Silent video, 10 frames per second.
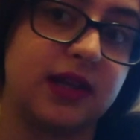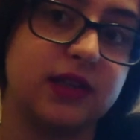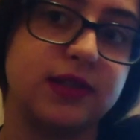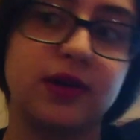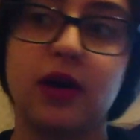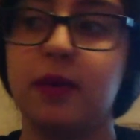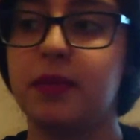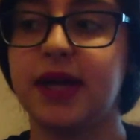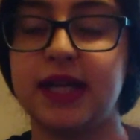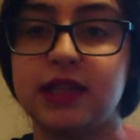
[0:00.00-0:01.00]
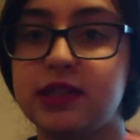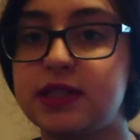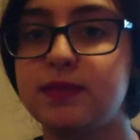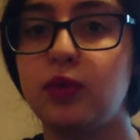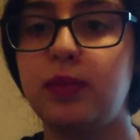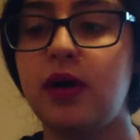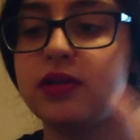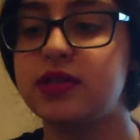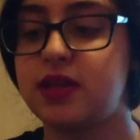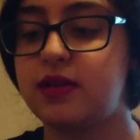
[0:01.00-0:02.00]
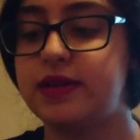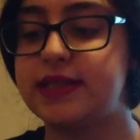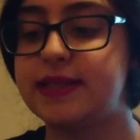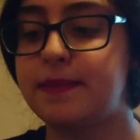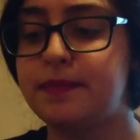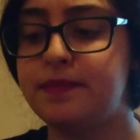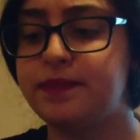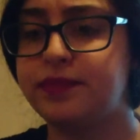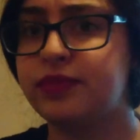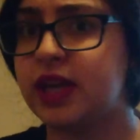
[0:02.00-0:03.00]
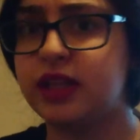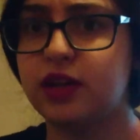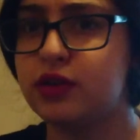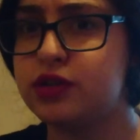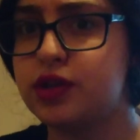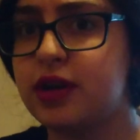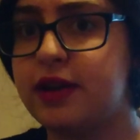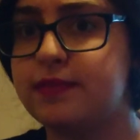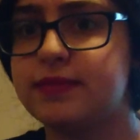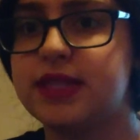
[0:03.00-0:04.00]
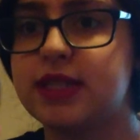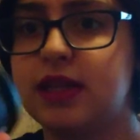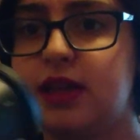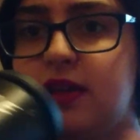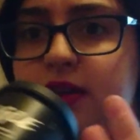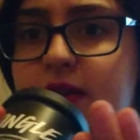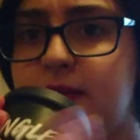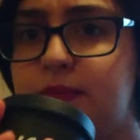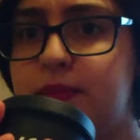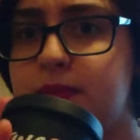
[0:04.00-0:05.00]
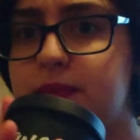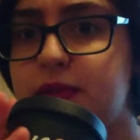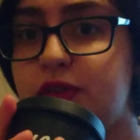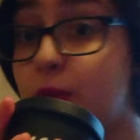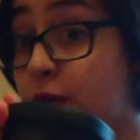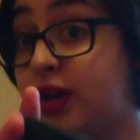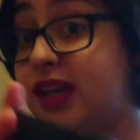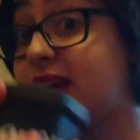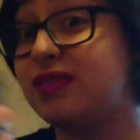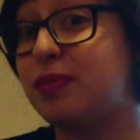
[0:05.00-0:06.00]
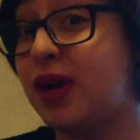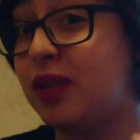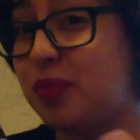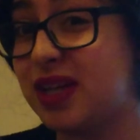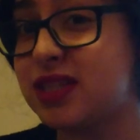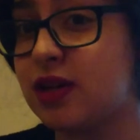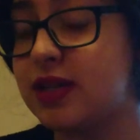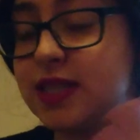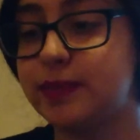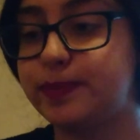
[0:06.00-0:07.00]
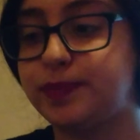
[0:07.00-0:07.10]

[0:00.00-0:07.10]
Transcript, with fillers: size, you can't buy it in the small pot size, like the 100 grams. If you want it you have to buy the big size